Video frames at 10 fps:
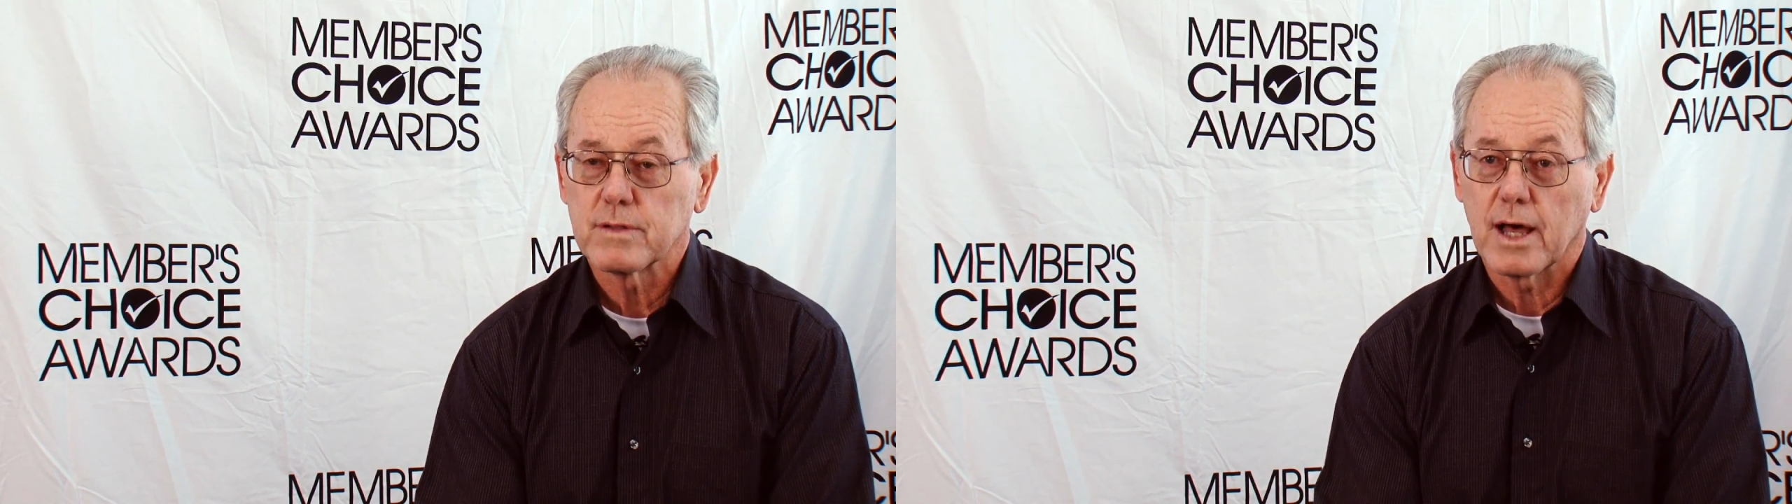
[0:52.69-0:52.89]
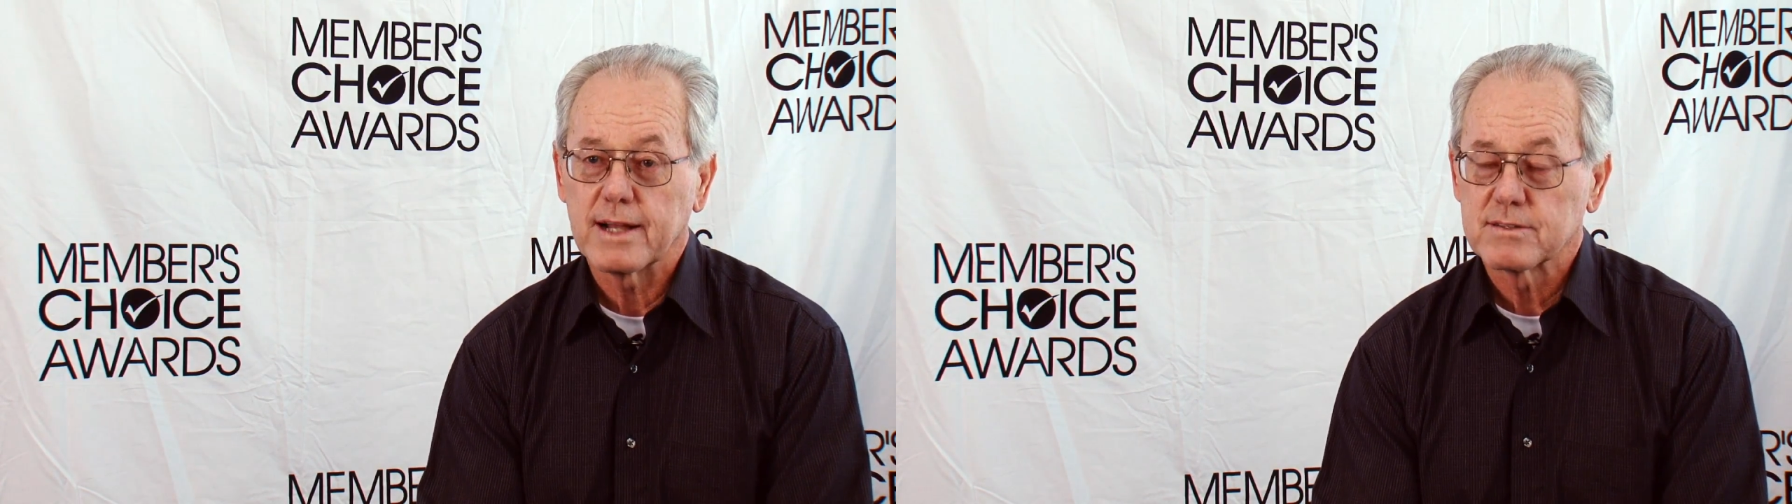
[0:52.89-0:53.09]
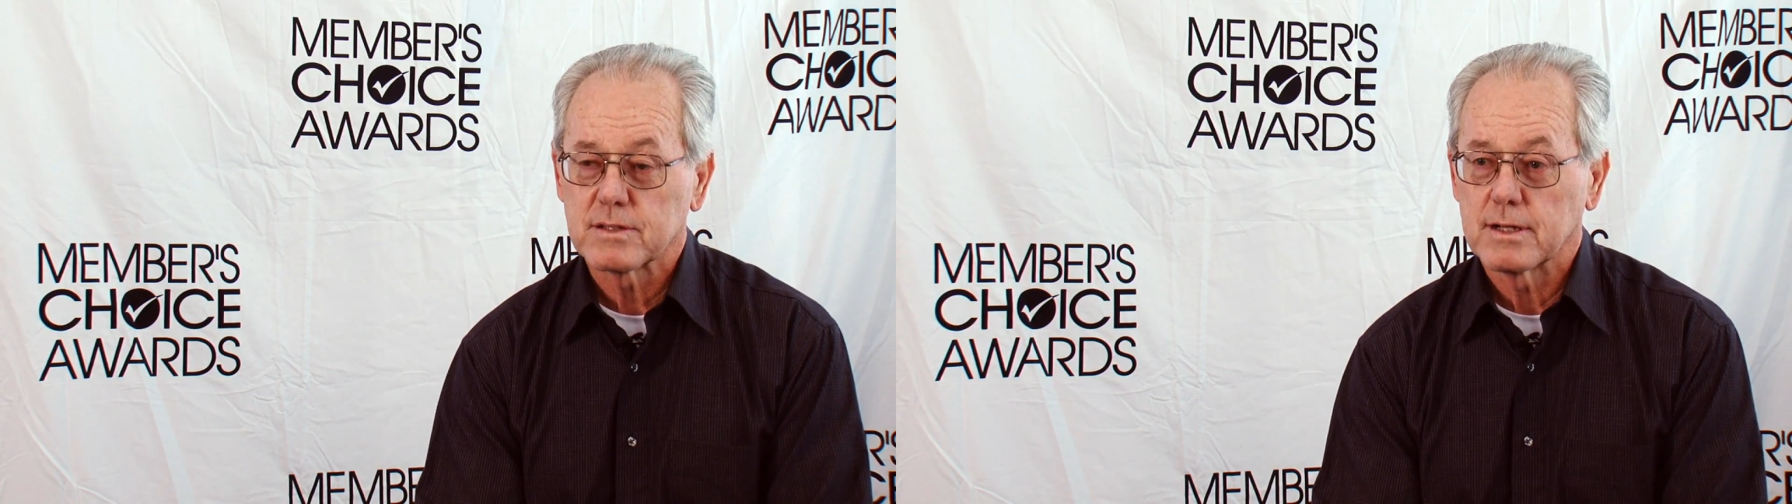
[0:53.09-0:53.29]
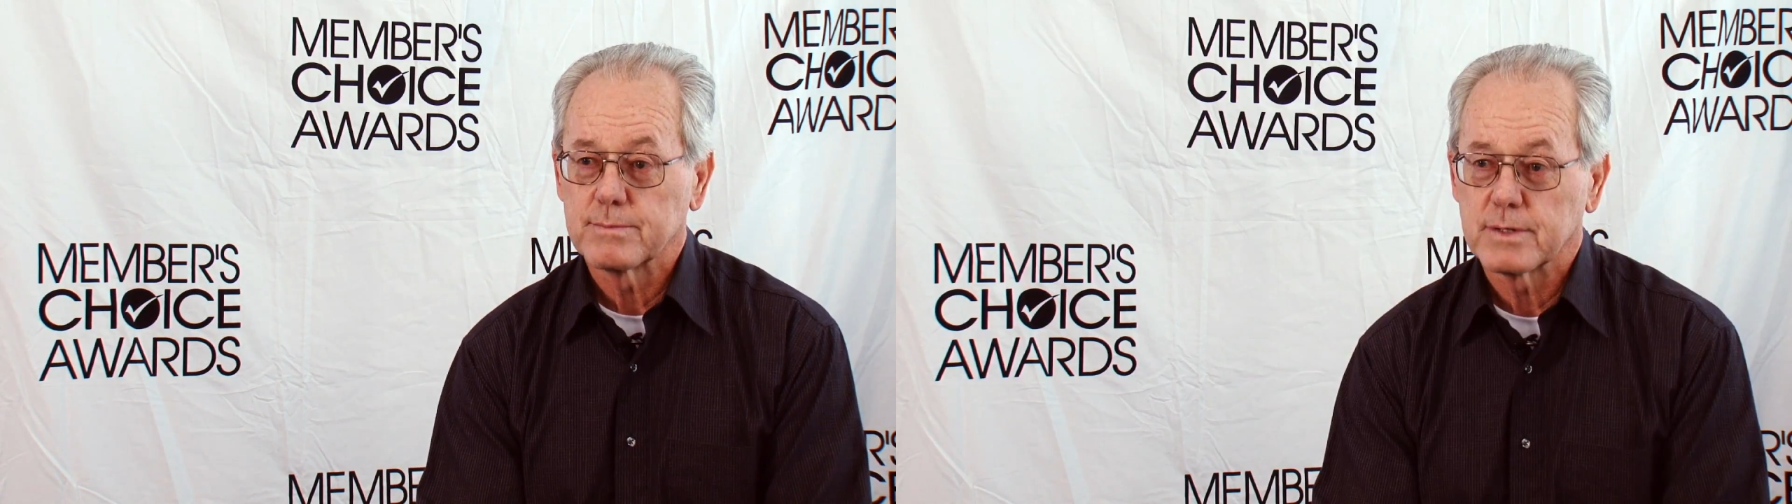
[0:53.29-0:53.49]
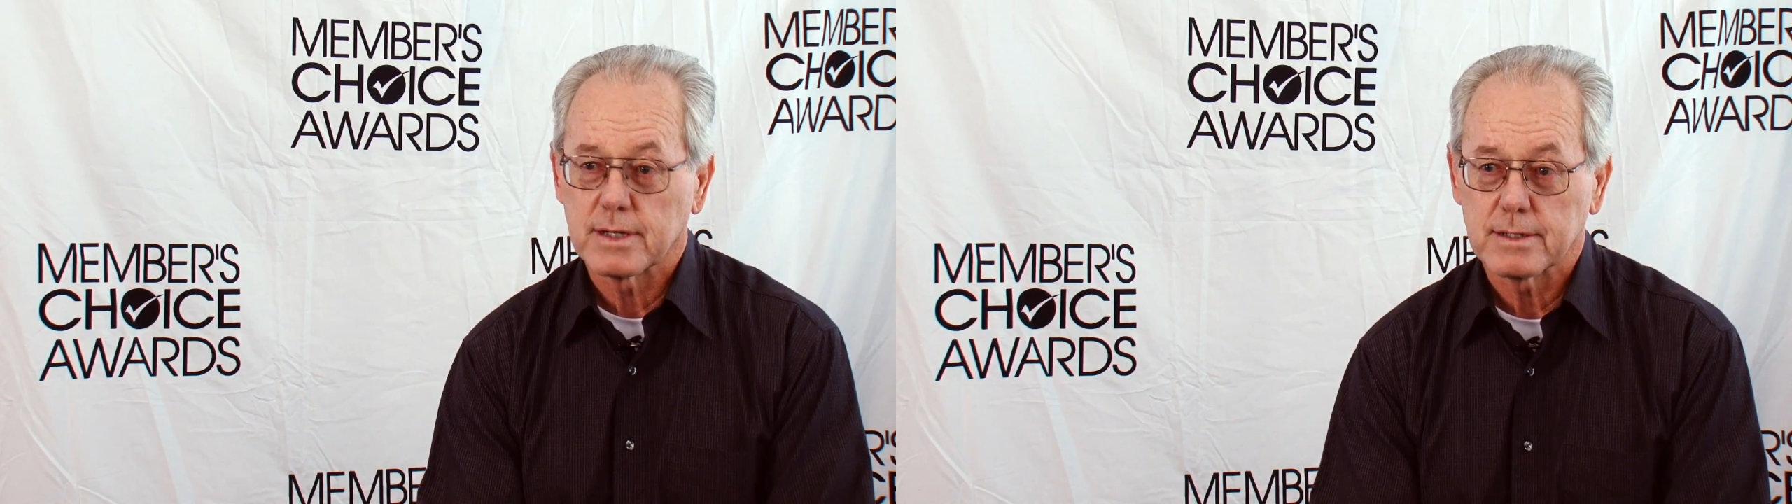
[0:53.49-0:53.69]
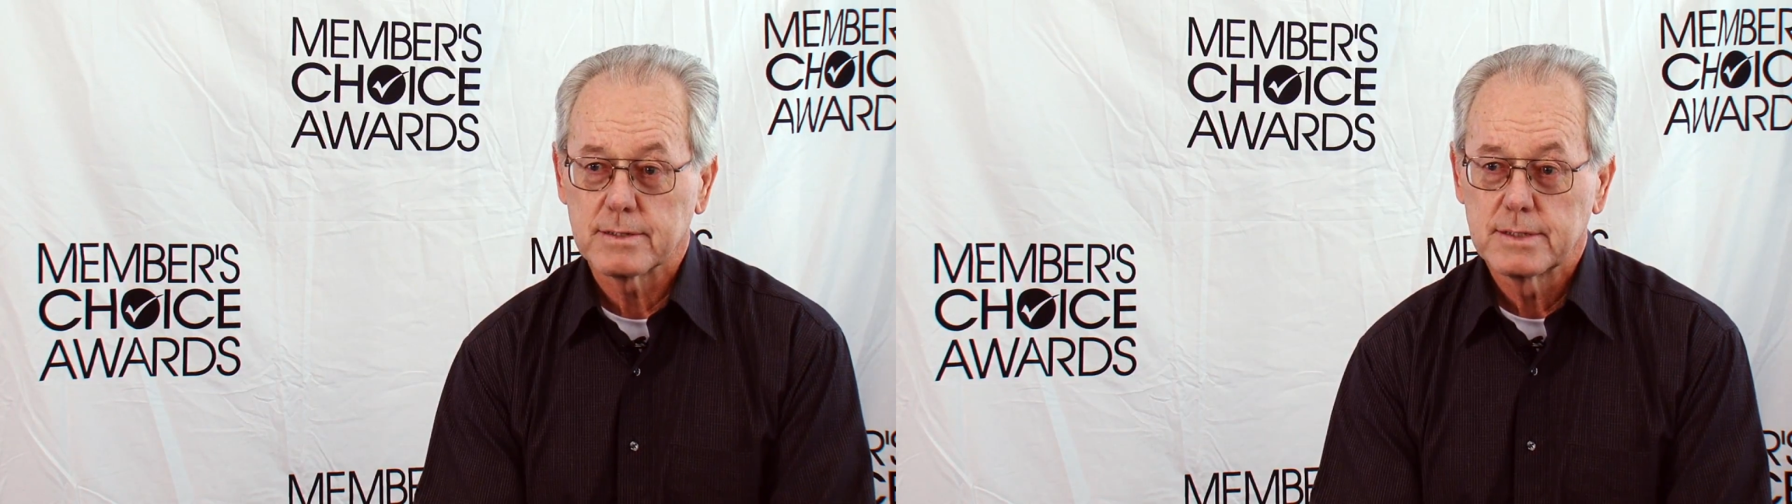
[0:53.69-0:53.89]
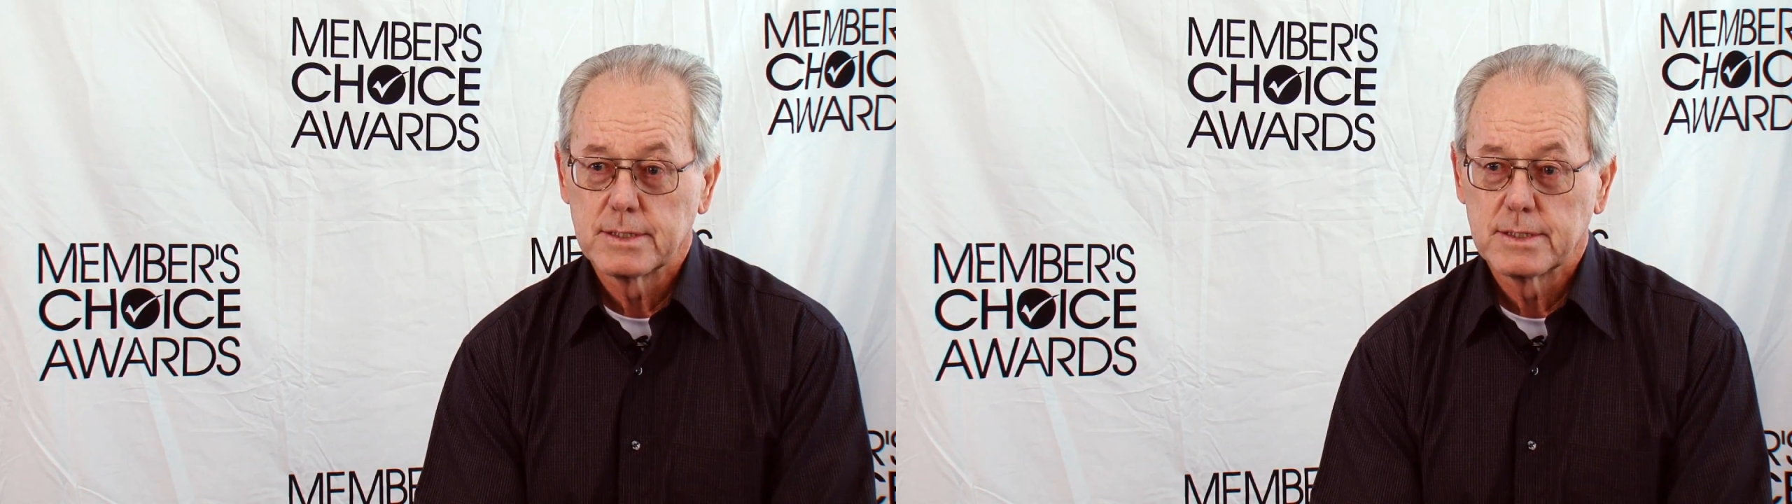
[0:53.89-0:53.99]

The Lions Club uh,